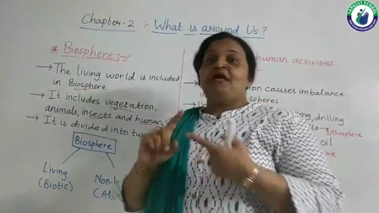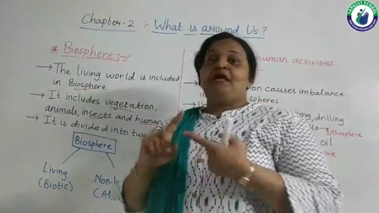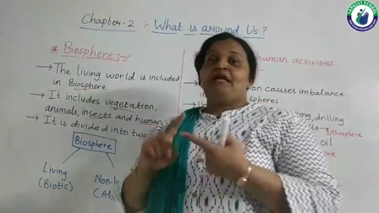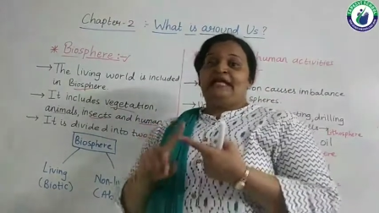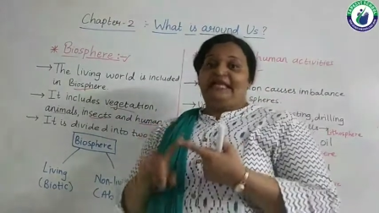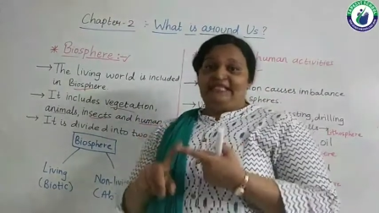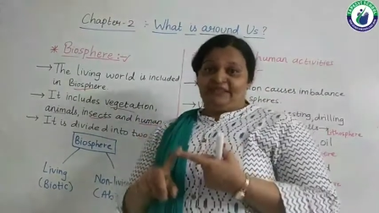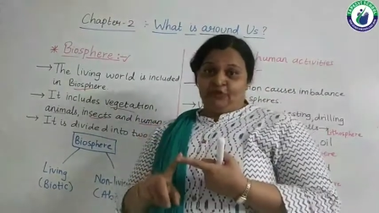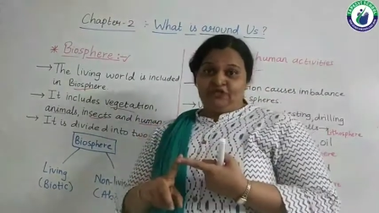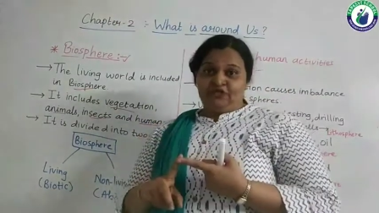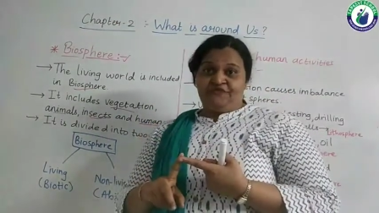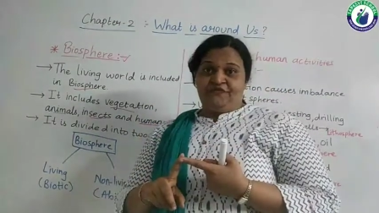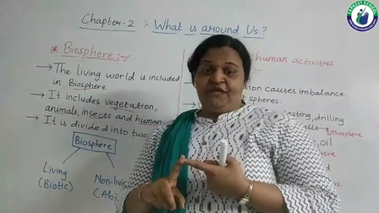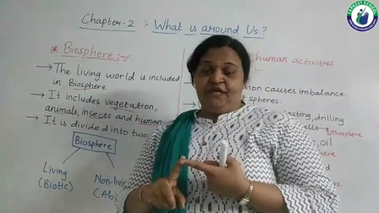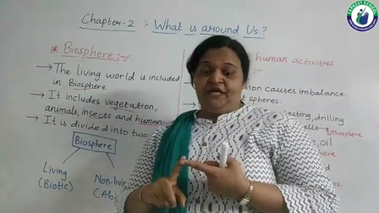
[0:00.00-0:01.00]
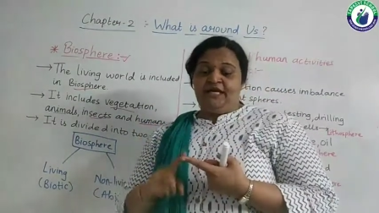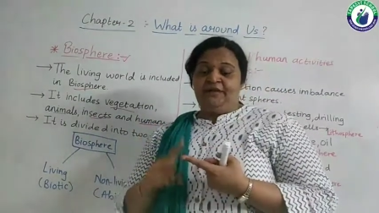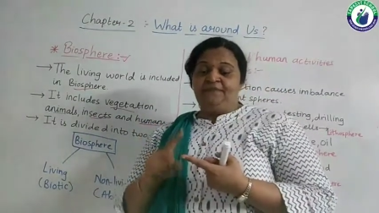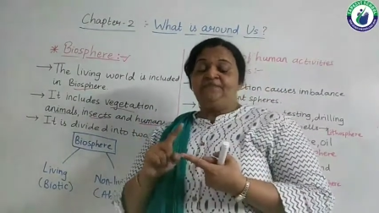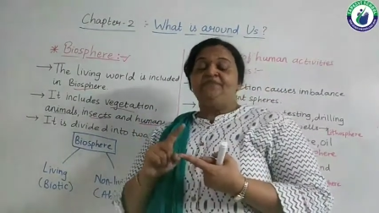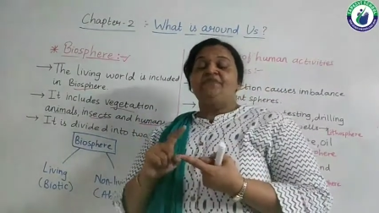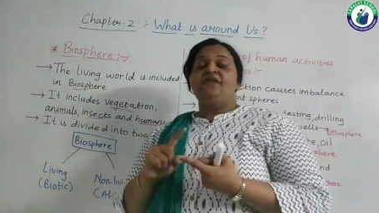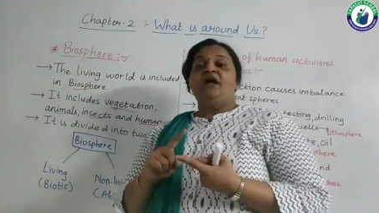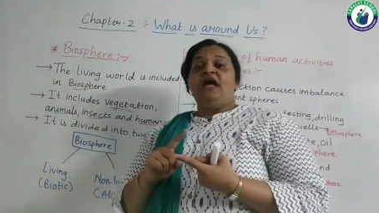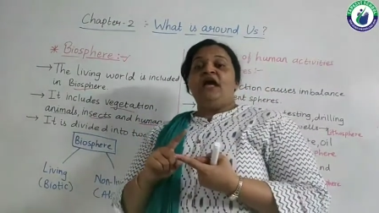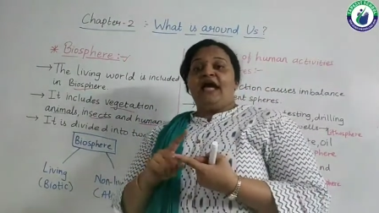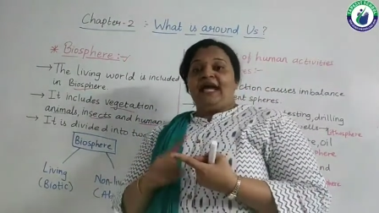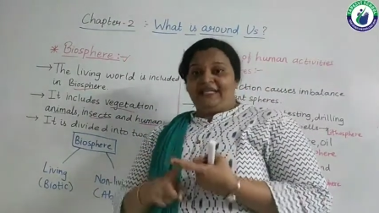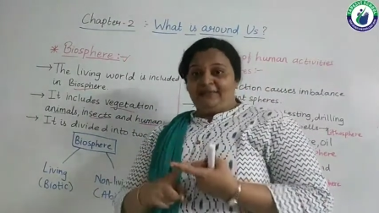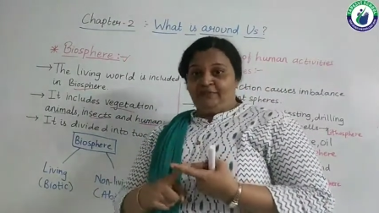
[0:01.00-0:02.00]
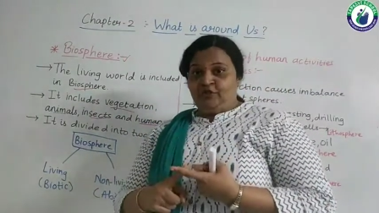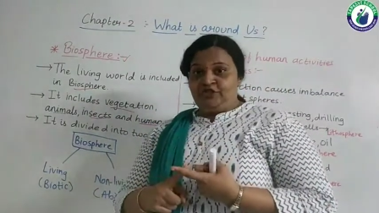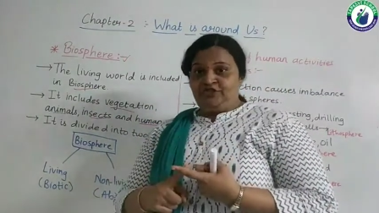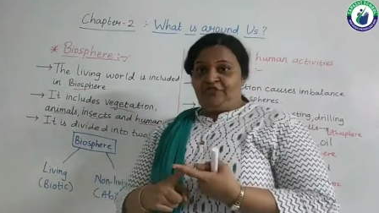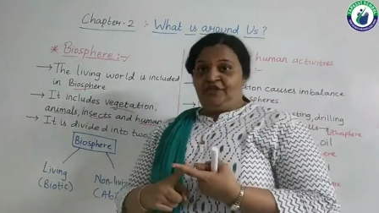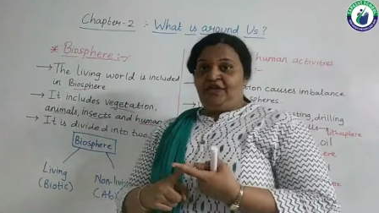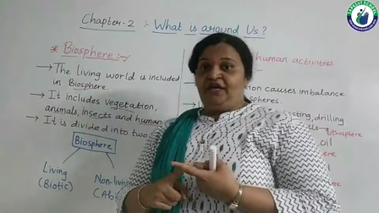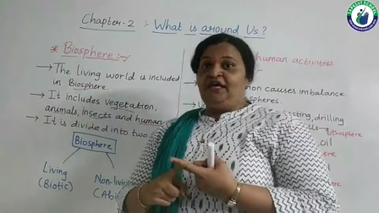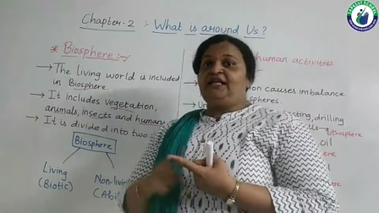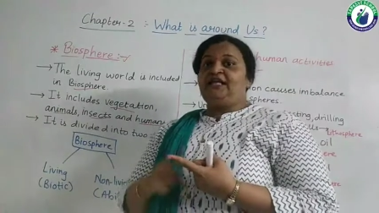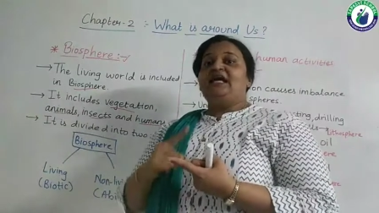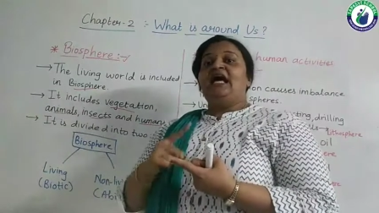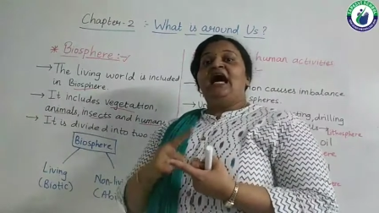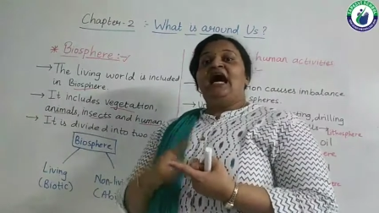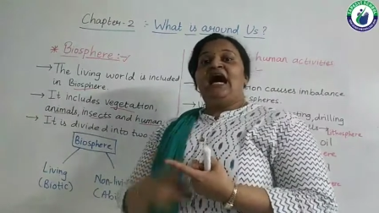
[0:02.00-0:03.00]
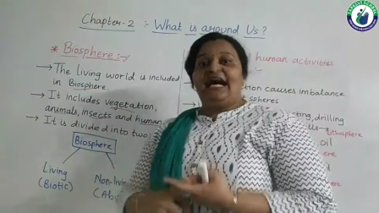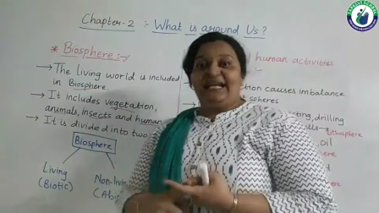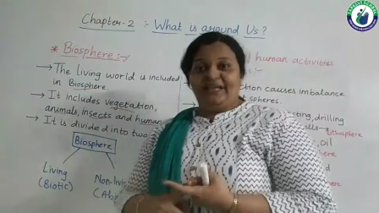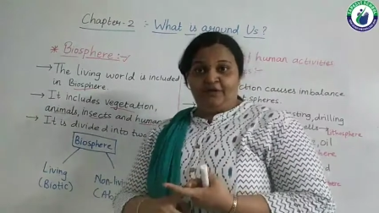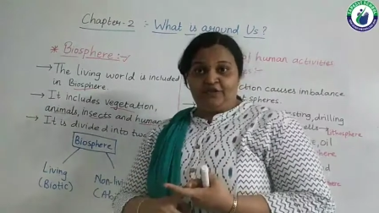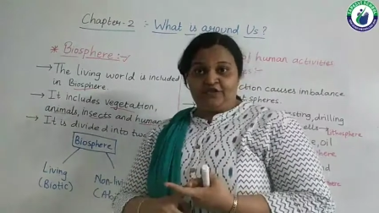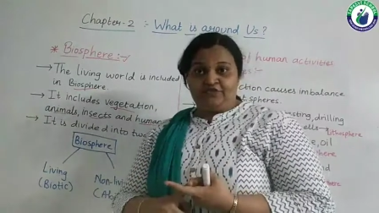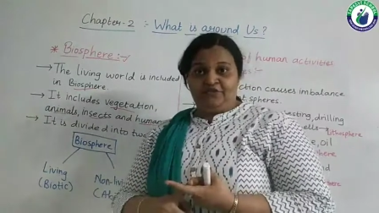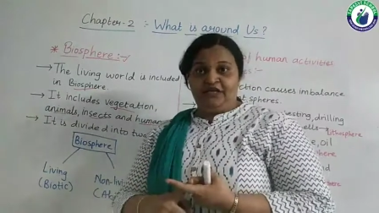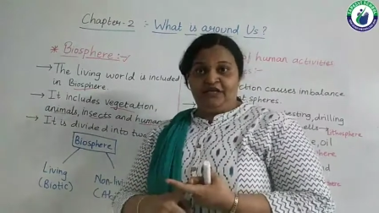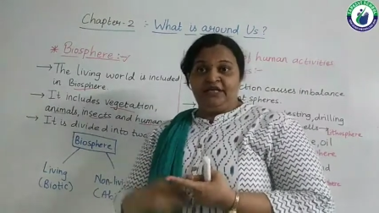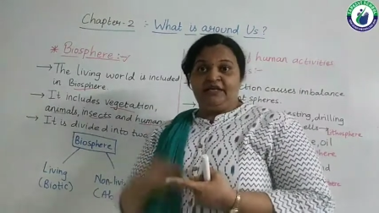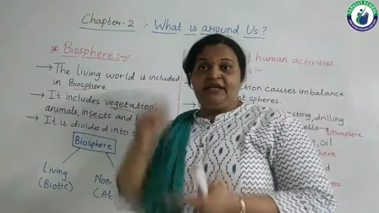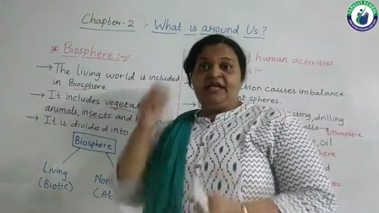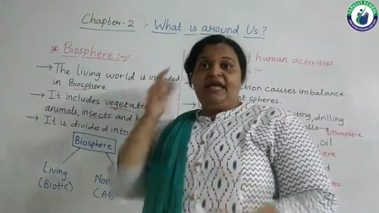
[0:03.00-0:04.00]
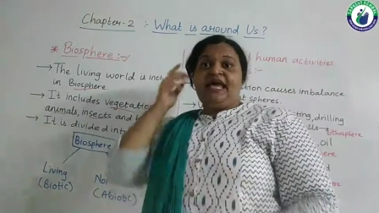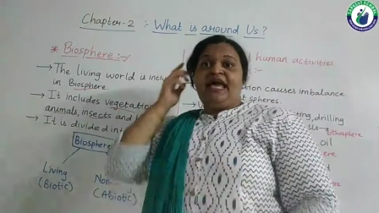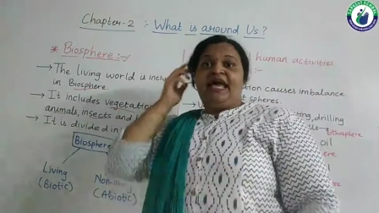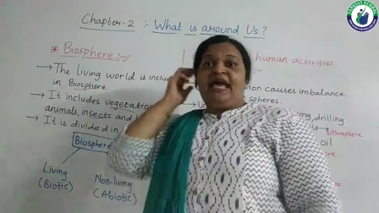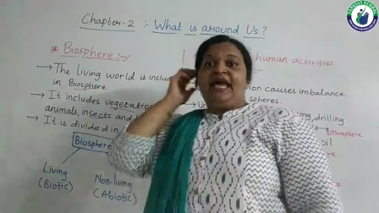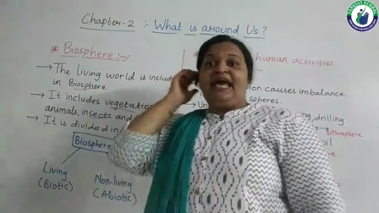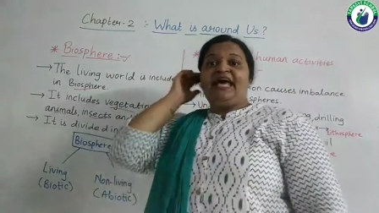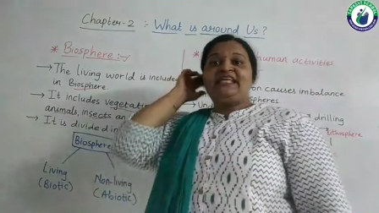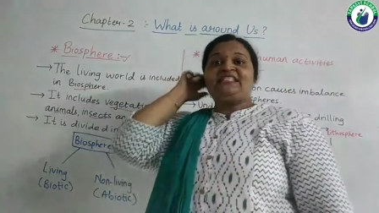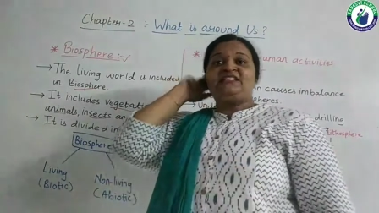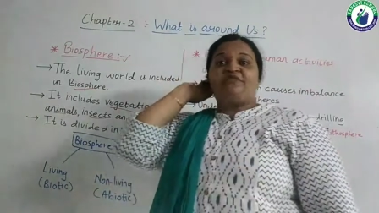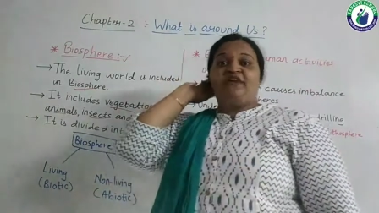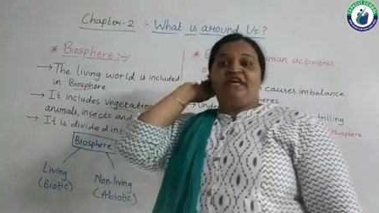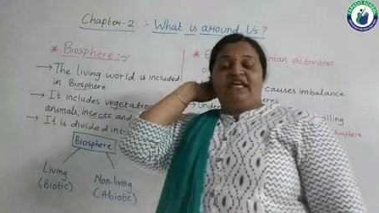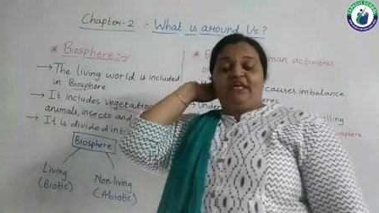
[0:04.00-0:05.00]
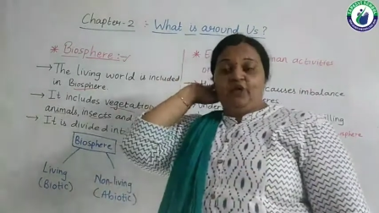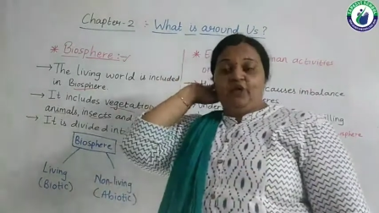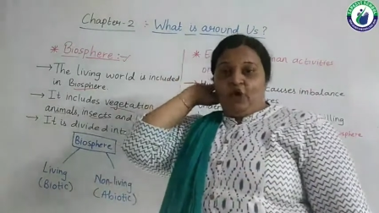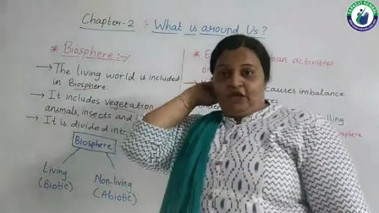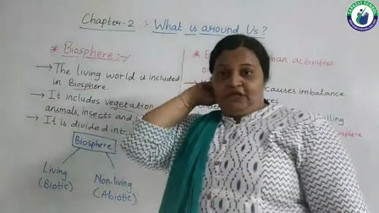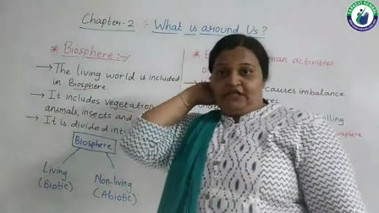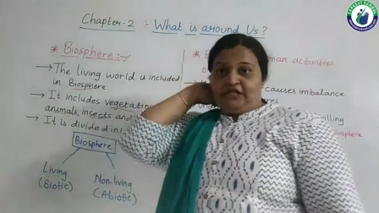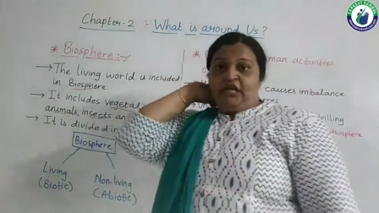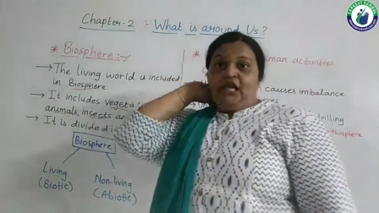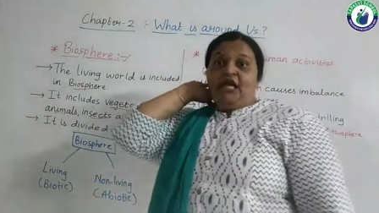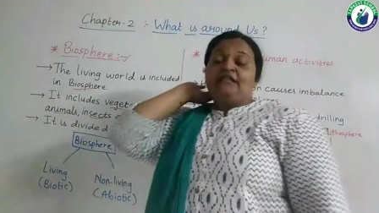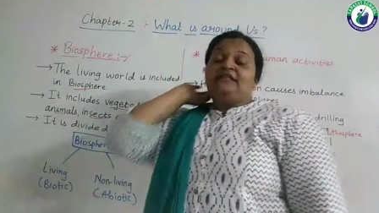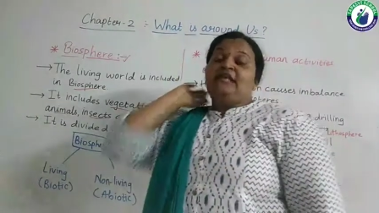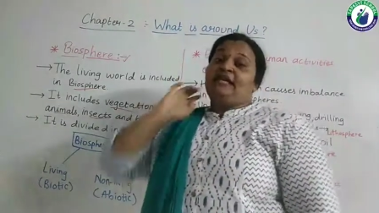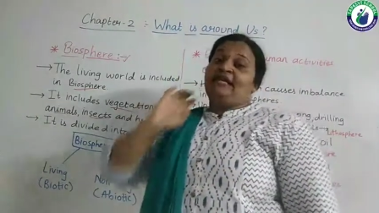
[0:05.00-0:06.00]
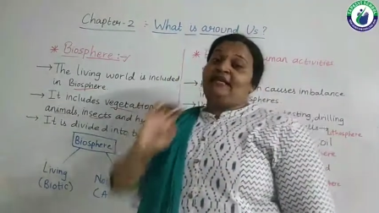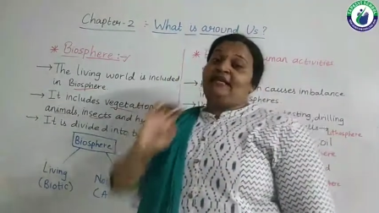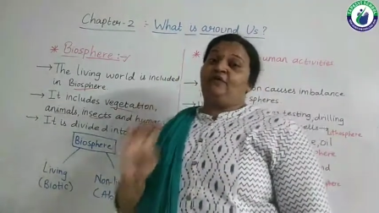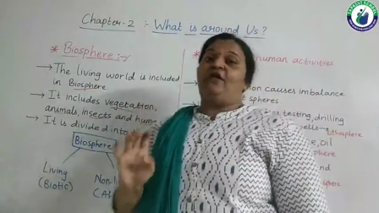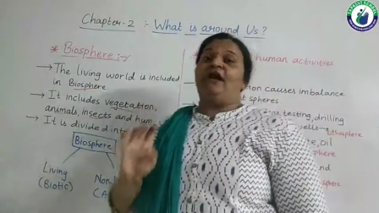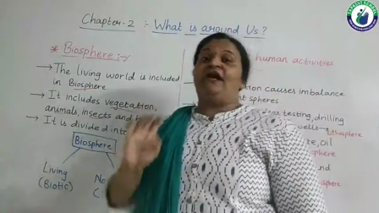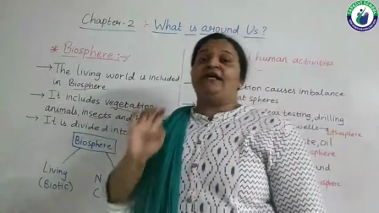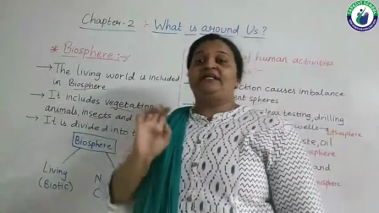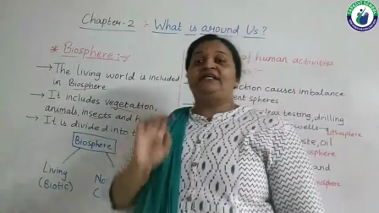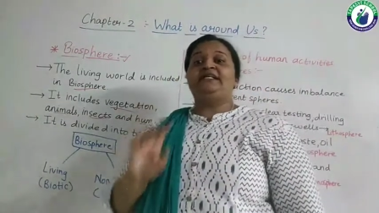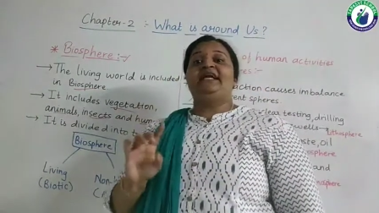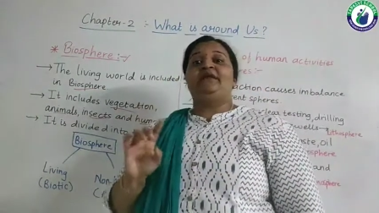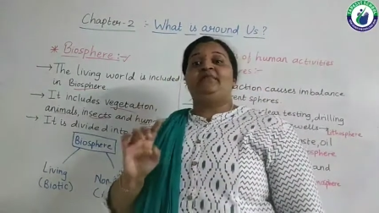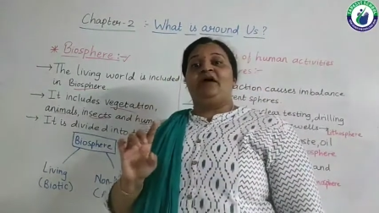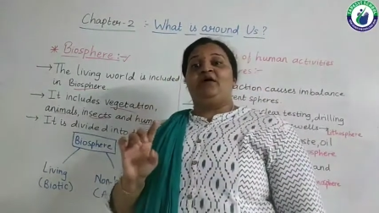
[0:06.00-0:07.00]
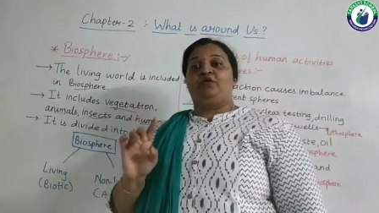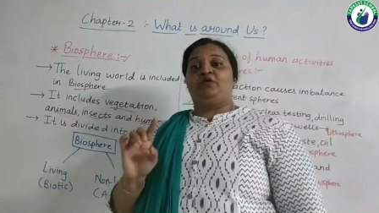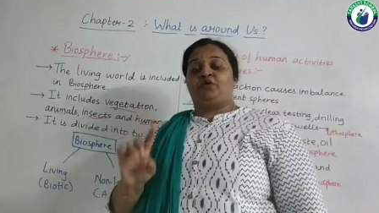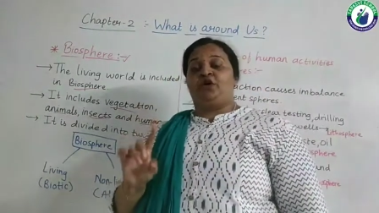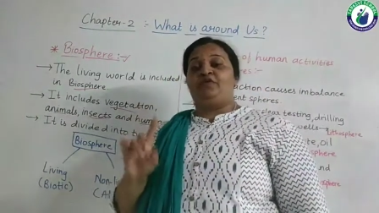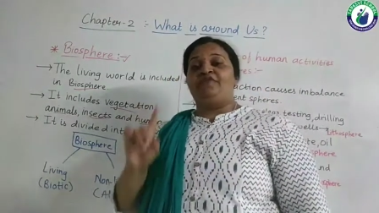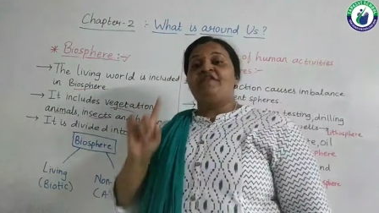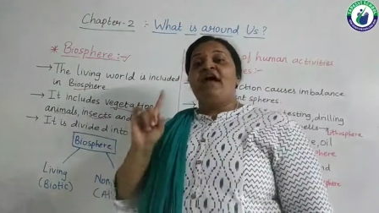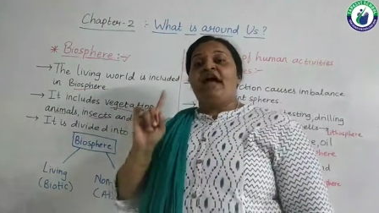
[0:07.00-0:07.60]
Lithosphere, atmosphere, hydrosphere. As we got the required amount of